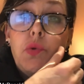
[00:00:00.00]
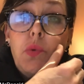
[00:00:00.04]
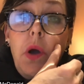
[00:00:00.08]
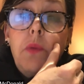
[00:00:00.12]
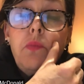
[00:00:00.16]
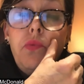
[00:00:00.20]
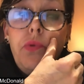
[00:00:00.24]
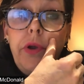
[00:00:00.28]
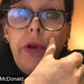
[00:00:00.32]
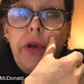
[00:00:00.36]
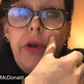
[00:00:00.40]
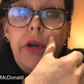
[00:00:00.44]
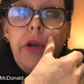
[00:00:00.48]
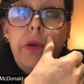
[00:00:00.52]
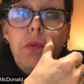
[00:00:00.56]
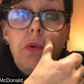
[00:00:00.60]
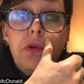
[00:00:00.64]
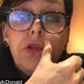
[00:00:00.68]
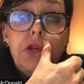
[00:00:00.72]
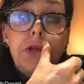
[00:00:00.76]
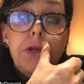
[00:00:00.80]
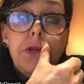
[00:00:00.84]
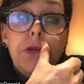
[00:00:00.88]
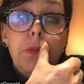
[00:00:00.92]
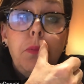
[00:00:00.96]
Do I really
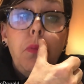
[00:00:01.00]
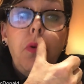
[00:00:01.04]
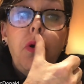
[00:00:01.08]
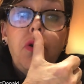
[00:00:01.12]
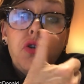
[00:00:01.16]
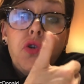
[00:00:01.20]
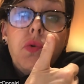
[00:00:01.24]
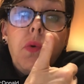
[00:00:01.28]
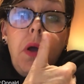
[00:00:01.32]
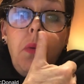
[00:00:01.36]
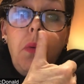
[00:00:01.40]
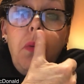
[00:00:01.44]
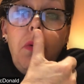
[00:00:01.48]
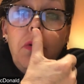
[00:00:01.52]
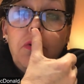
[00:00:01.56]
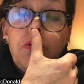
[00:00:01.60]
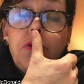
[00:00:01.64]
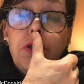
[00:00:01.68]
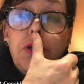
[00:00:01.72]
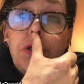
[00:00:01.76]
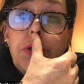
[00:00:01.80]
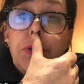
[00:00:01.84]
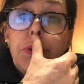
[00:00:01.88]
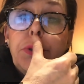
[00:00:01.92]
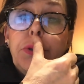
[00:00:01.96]
want to do? What do I
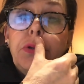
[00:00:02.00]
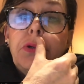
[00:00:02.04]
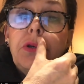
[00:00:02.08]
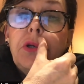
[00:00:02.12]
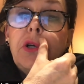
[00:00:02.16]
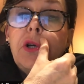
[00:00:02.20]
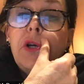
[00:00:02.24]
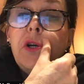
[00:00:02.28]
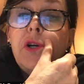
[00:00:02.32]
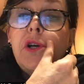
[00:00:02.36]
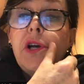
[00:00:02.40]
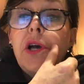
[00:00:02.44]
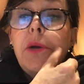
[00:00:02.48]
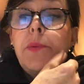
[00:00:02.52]
want to do?